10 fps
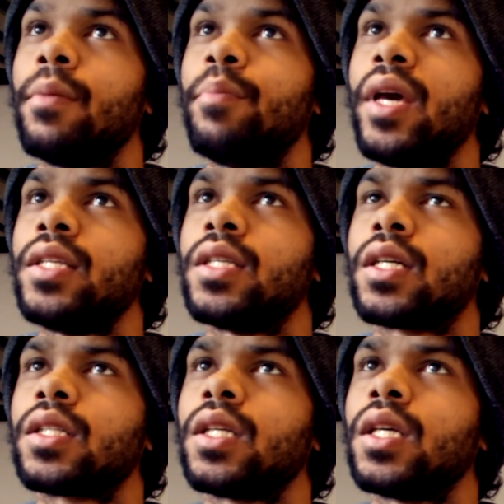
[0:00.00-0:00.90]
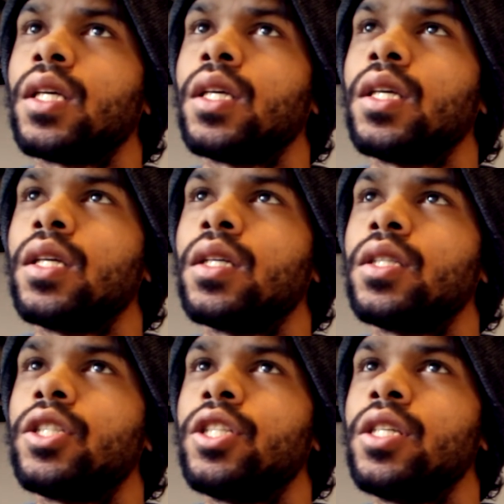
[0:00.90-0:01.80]
basically
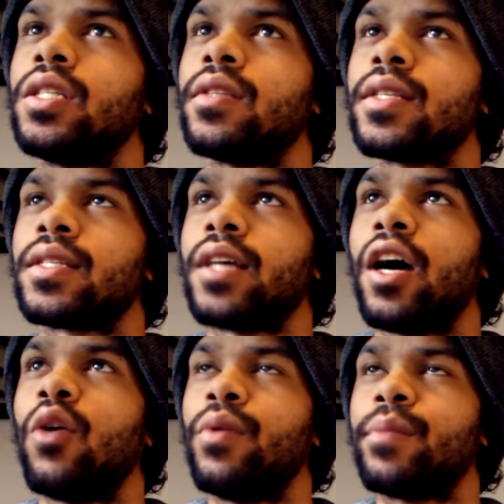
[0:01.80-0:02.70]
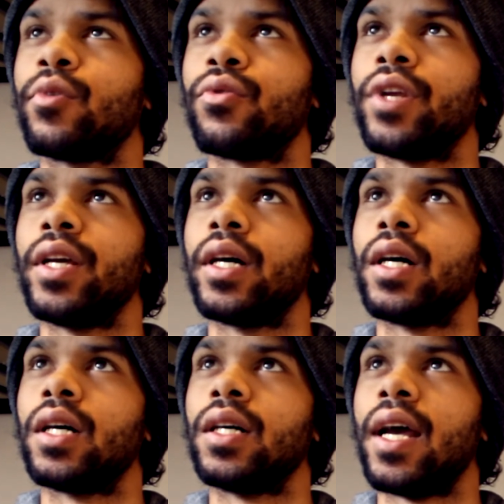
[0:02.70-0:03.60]
she's in the cell with
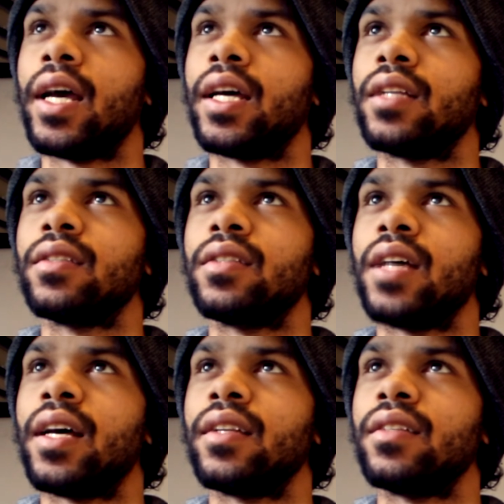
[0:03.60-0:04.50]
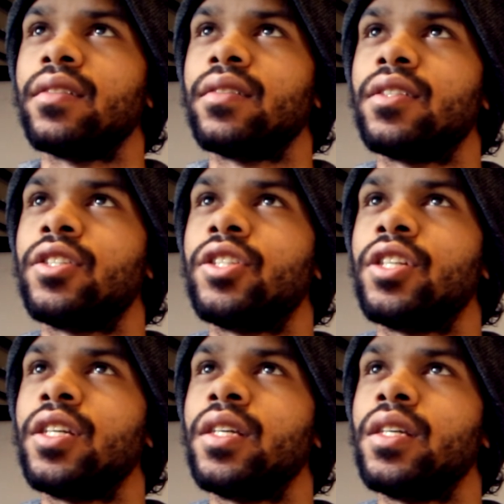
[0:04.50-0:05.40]
Maria, and
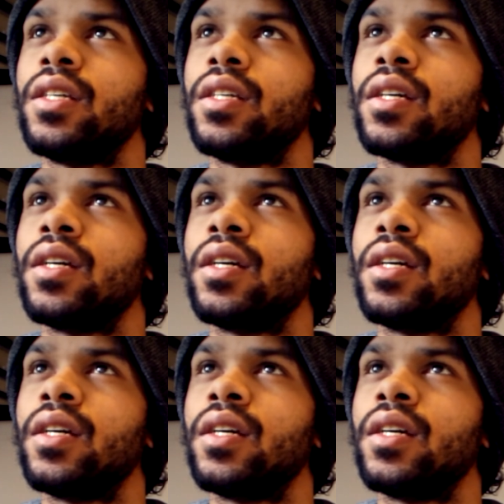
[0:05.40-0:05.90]
she